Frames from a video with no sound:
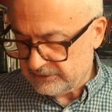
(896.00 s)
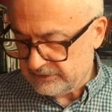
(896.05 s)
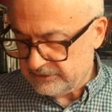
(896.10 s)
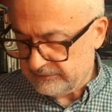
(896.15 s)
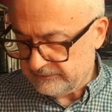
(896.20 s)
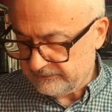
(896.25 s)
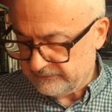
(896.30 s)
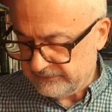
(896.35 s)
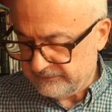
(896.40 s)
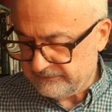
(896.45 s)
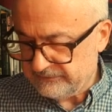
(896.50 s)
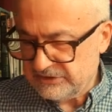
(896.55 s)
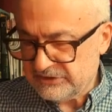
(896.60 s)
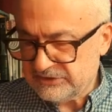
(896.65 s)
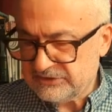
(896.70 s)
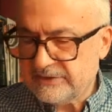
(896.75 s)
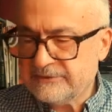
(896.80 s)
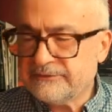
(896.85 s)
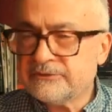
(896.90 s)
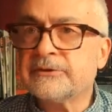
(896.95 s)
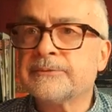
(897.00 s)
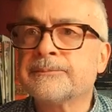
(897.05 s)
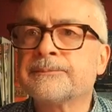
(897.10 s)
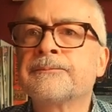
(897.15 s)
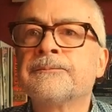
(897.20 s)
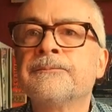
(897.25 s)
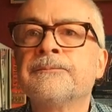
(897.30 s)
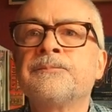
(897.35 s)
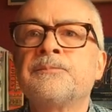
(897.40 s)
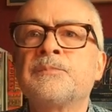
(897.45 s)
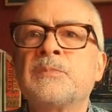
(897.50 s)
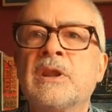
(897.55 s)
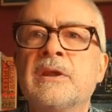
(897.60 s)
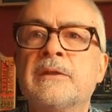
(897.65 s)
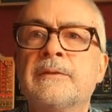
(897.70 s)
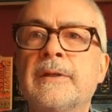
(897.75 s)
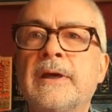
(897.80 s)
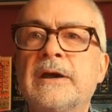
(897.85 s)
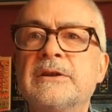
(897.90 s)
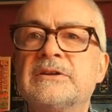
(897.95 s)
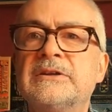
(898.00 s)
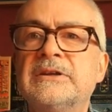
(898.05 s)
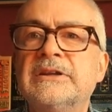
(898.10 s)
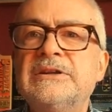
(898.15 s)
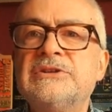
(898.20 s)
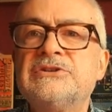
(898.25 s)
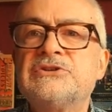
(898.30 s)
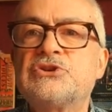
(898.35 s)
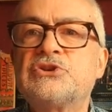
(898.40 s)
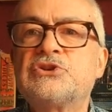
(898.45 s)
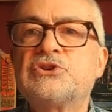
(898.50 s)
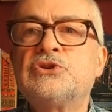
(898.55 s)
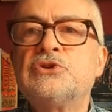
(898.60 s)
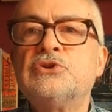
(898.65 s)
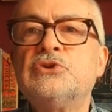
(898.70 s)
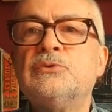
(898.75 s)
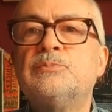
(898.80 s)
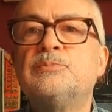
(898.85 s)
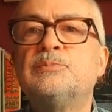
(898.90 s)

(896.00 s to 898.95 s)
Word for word: 1957. They had at least two